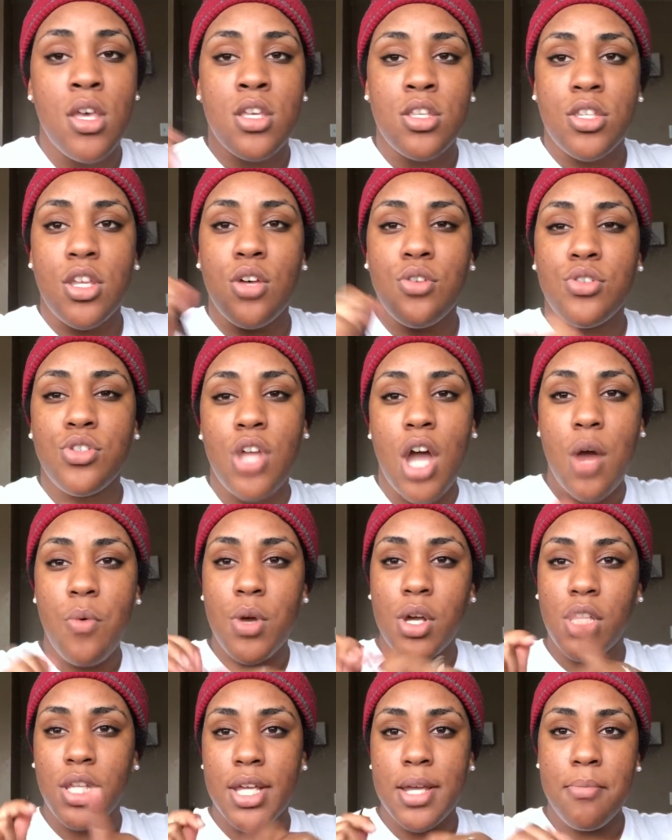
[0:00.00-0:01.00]
So start
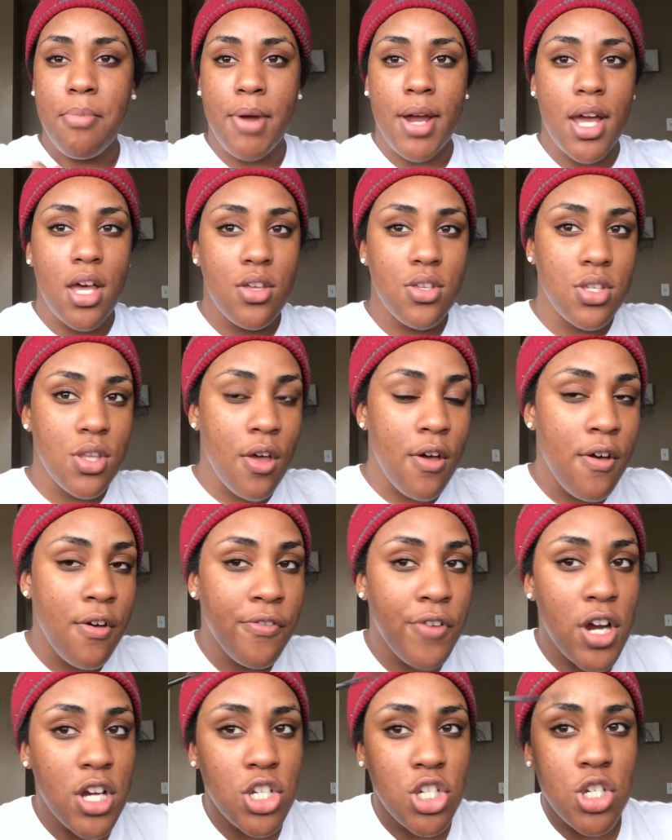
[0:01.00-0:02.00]
with clean brows.
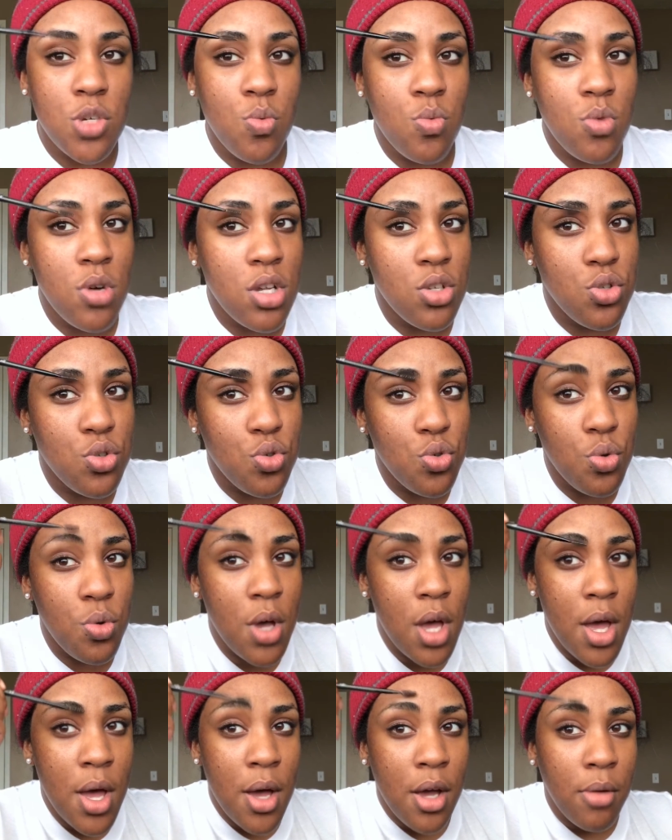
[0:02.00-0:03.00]
First, you want to
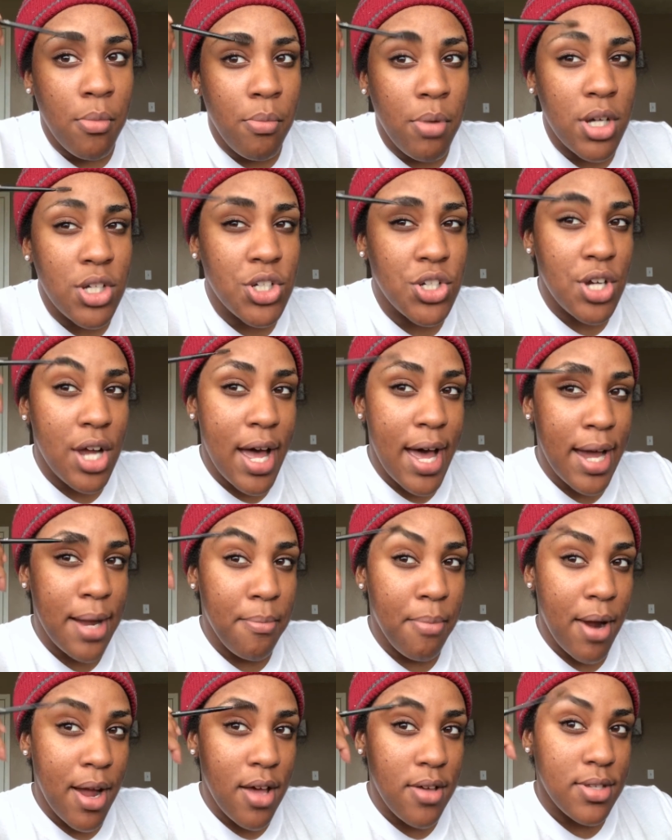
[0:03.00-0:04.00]
brush your
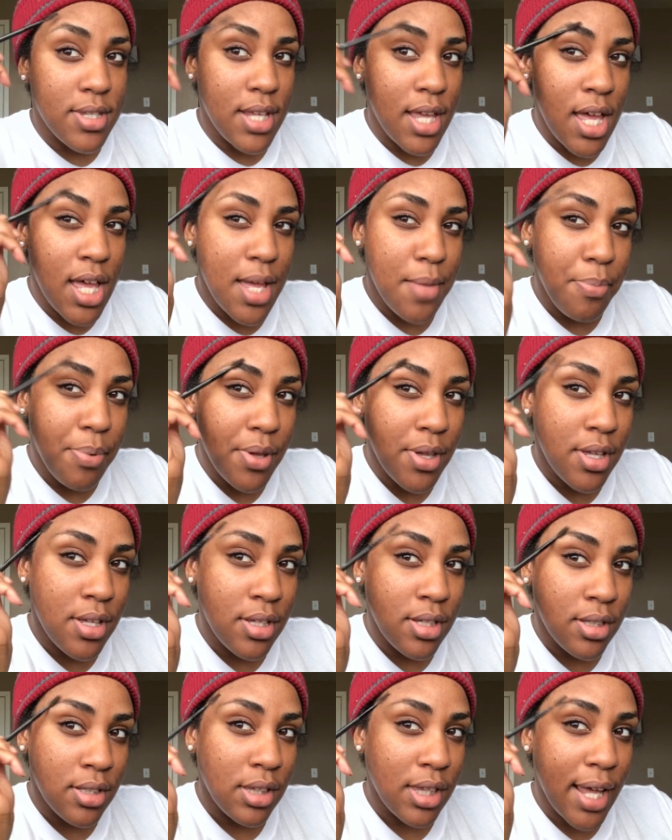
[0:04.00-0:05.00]
eyebrows up
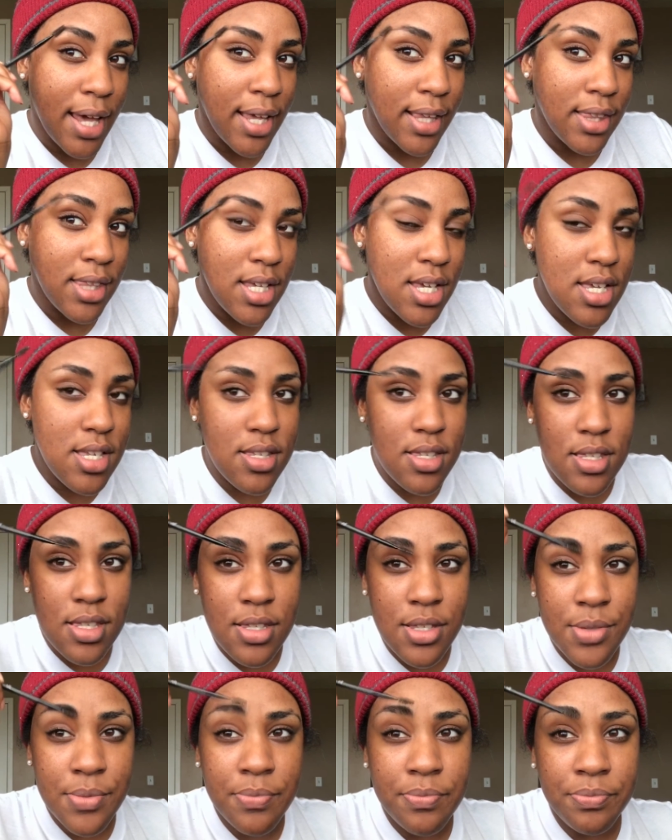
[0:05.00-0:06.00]
like
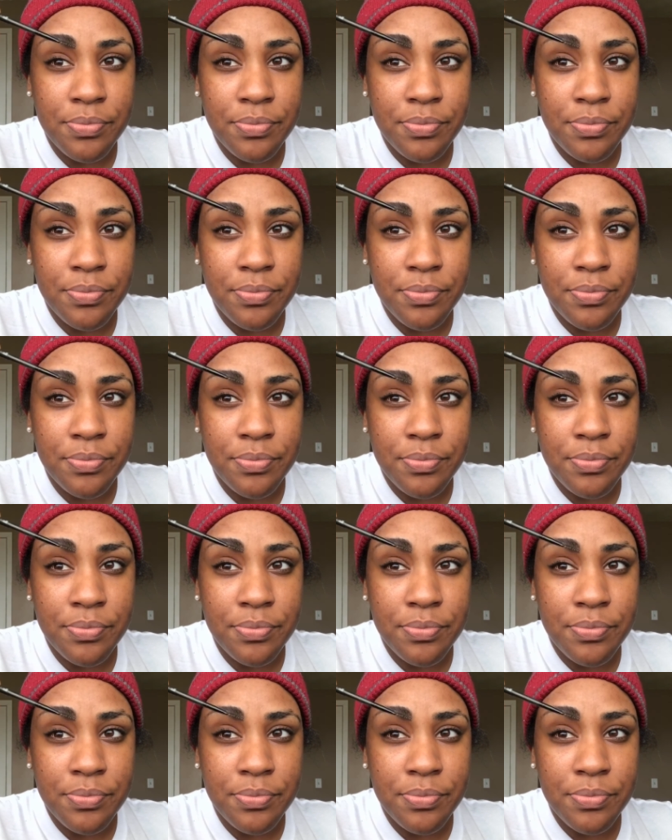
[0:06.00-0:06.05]
this,